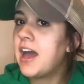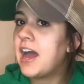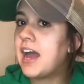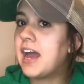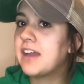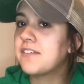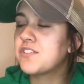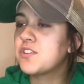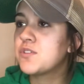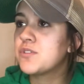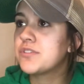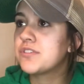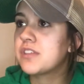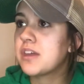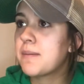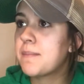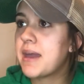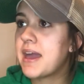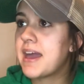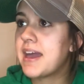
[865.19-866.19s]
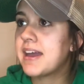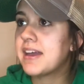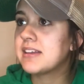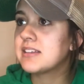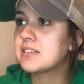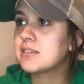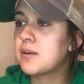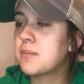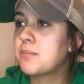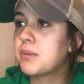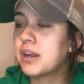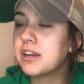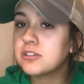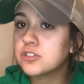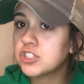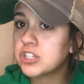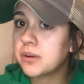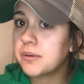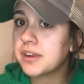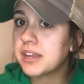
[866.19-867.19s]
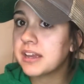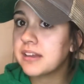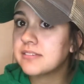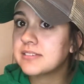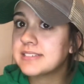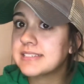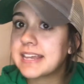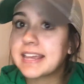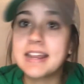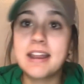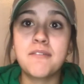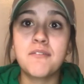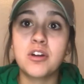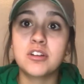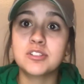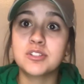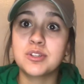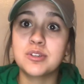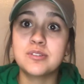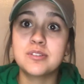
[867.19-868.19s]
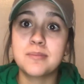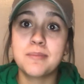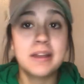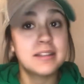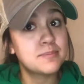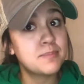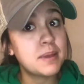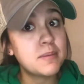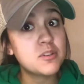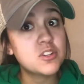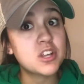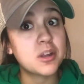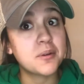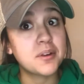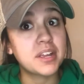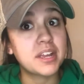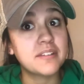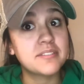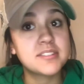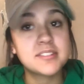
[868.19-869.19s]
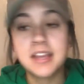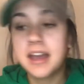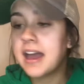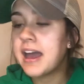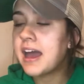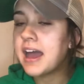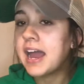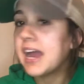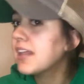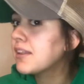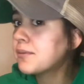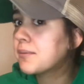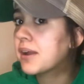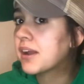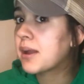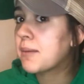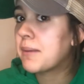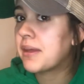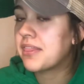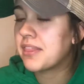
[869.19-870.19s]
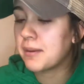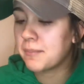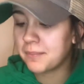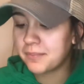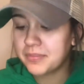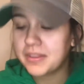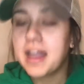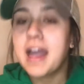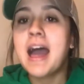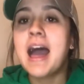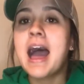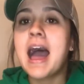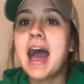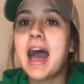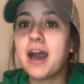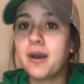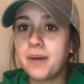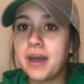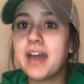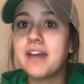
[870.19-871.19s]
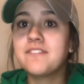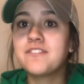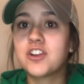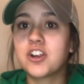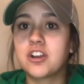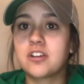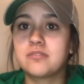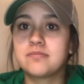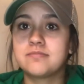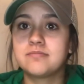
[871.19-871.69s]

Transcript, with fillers: I've used them as bridal shower gifts, and I've also used them as baby shower gifts. Highly recommend them. However,